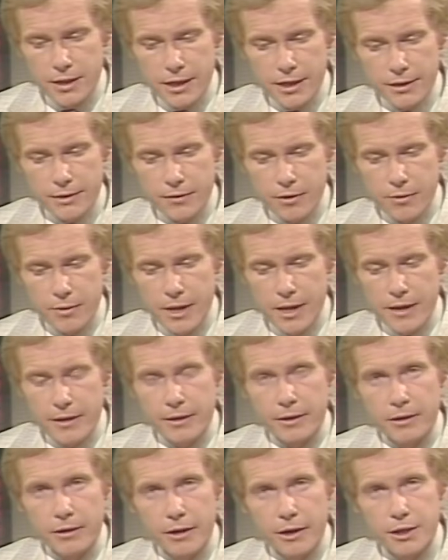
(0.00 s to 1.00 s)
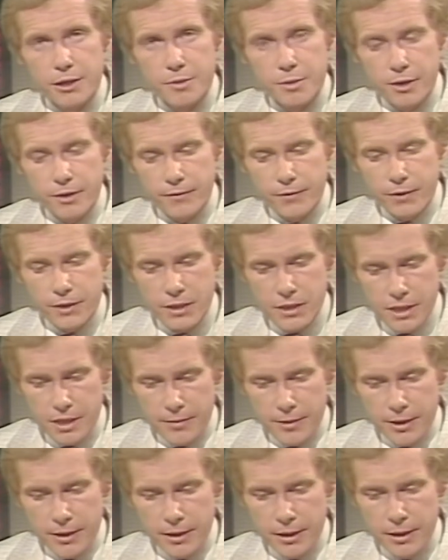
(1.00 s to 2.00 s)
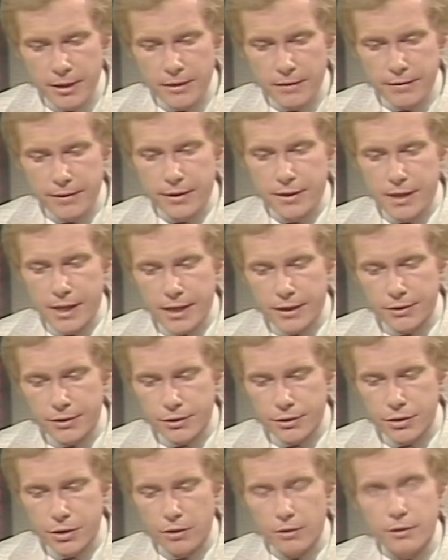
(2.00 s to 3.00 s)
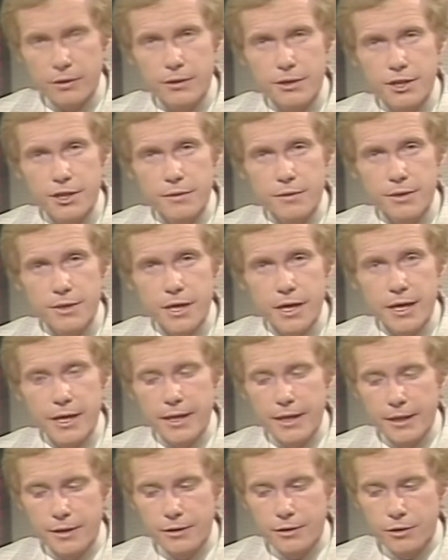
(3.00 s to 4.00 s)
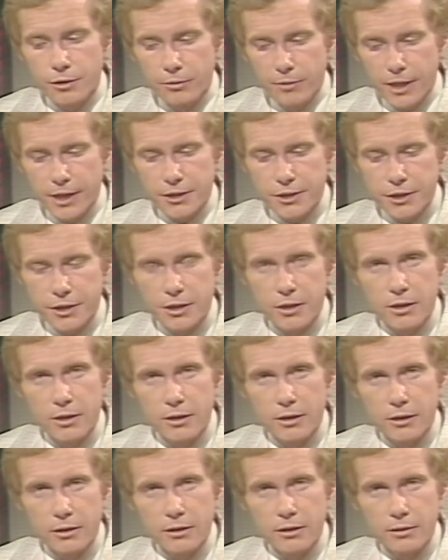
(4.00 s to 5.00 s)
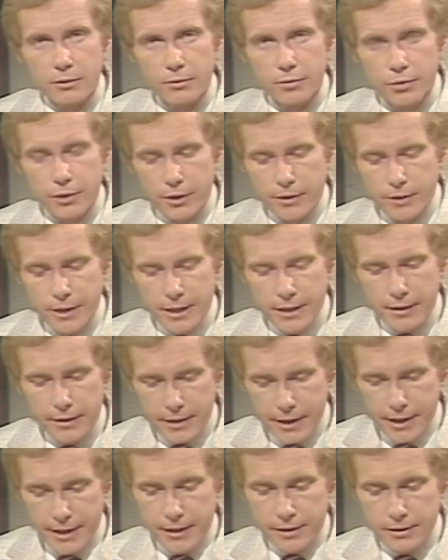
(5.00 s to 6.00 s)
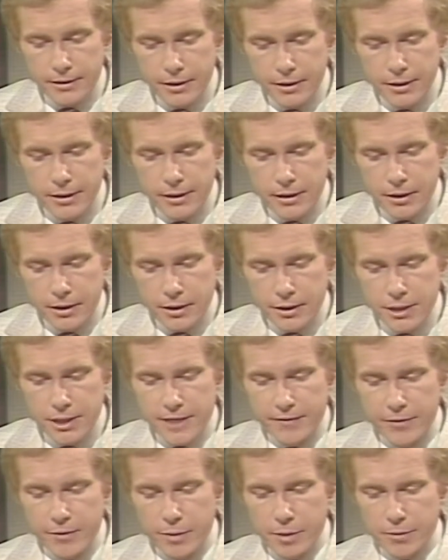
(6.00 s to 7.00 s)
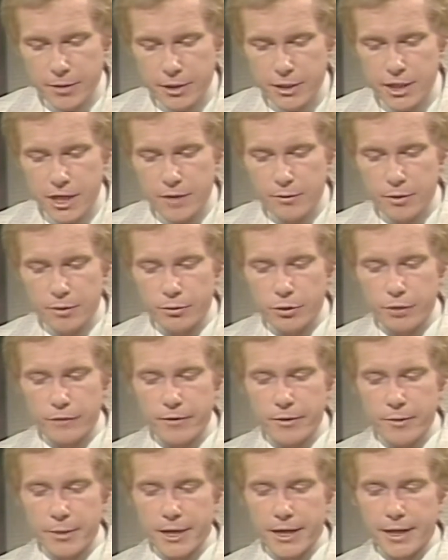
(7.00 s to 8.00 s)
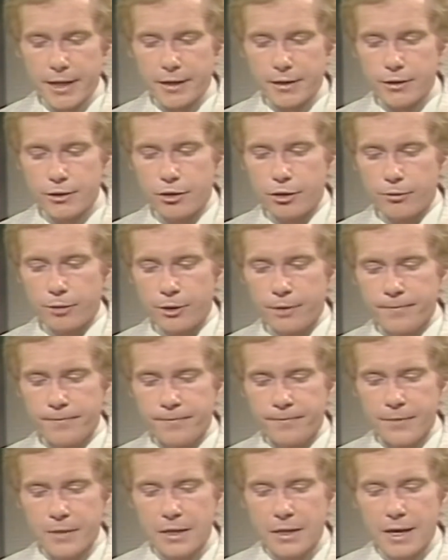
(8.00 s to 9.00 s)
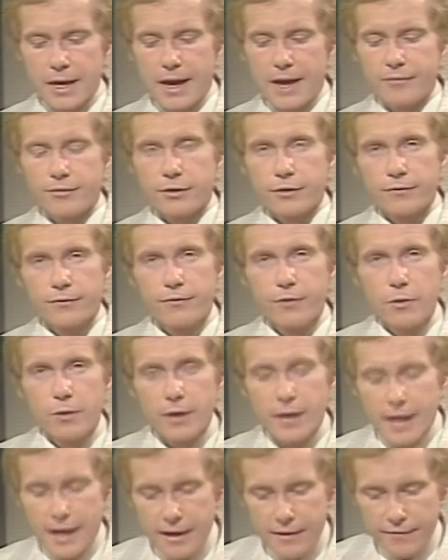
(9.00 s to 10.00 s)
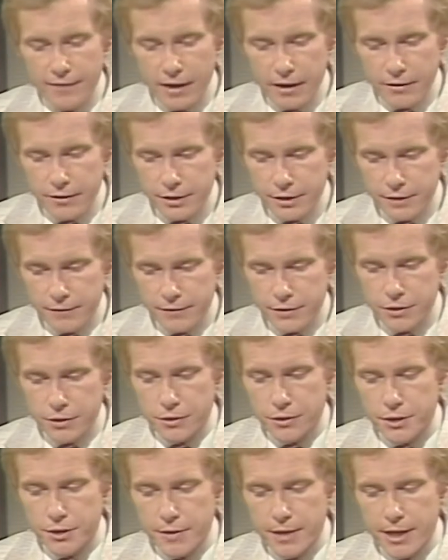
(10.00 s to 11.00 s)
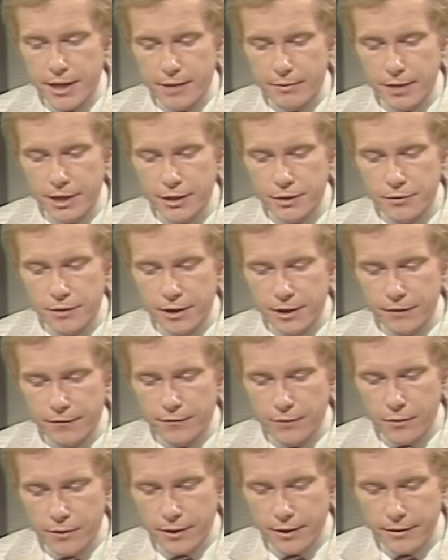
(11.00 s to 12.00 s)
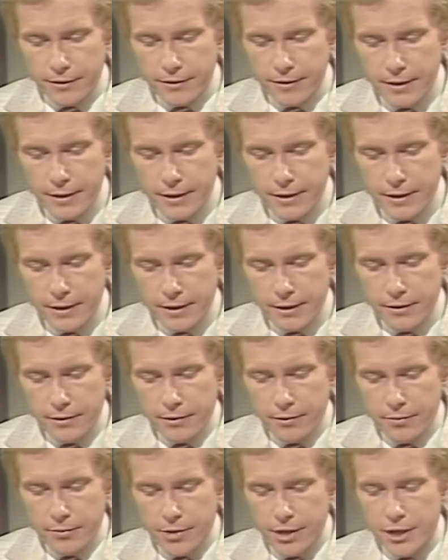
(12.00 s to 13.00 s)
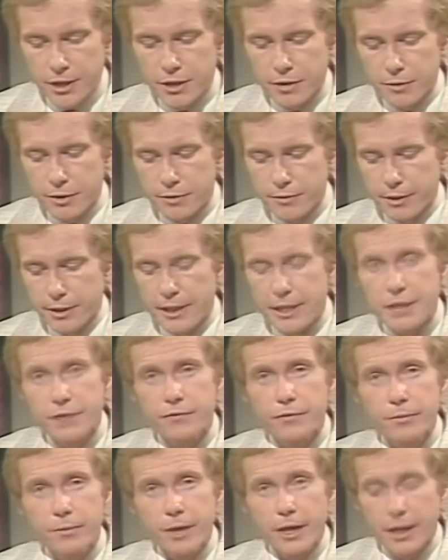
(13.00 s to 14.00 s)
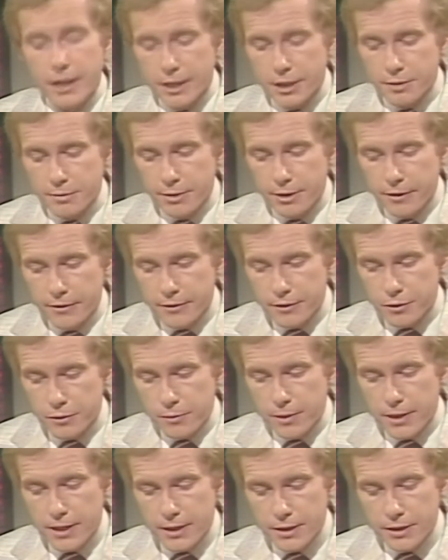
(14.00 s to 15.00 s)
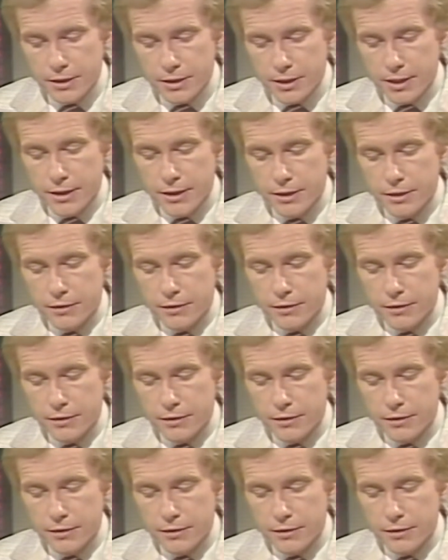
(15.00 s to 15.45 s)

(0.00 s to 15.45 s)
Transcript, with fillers: doctor about an enlargement of her stomach. The doctor told her she was eating too much and put her on a diet. A seven-member team removed the benign tumor. After four and a half hours of surgery on May 24th, the patient was released from the hospital this week and said